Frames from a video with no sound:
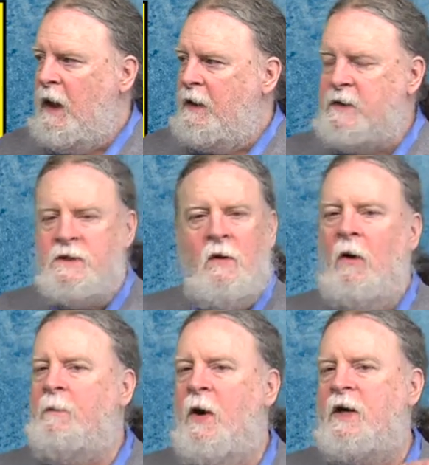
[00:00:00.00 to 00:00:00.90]
This is
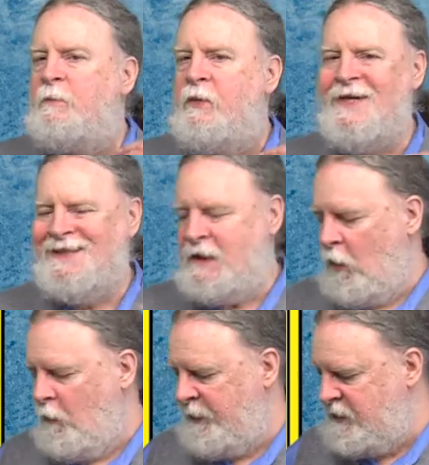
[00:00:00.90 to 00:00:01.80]
all part of President
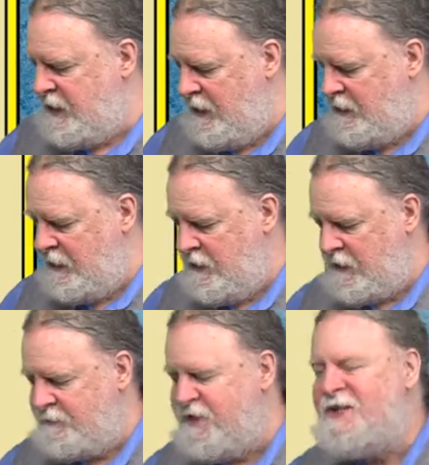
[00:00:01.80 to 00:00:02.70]
Hopi Changi's
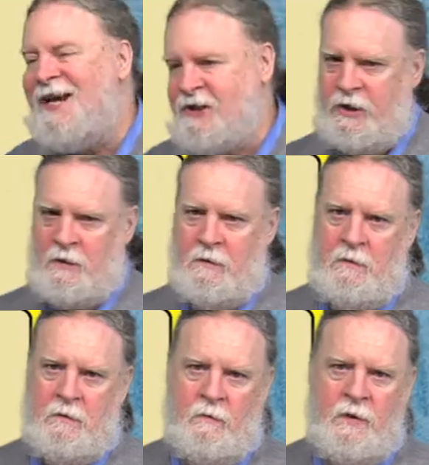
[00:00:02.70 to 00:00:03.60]
obsession
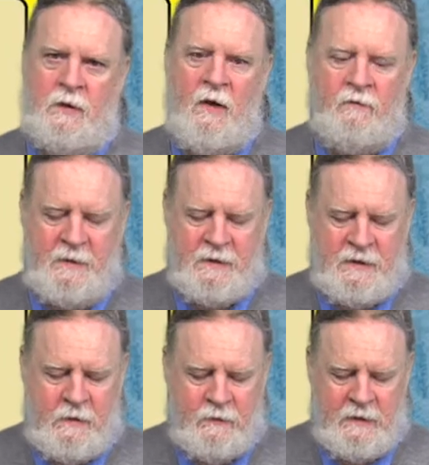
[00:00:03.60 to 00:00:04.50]
with government
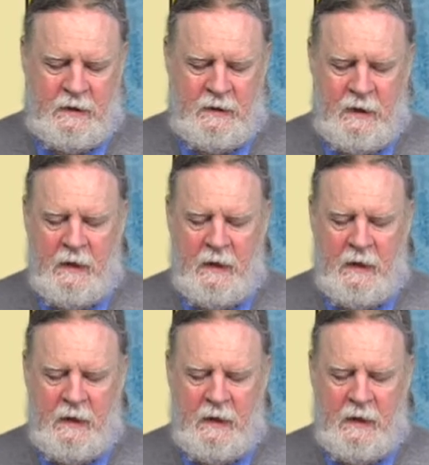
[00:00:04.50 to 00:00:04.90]
secrecy,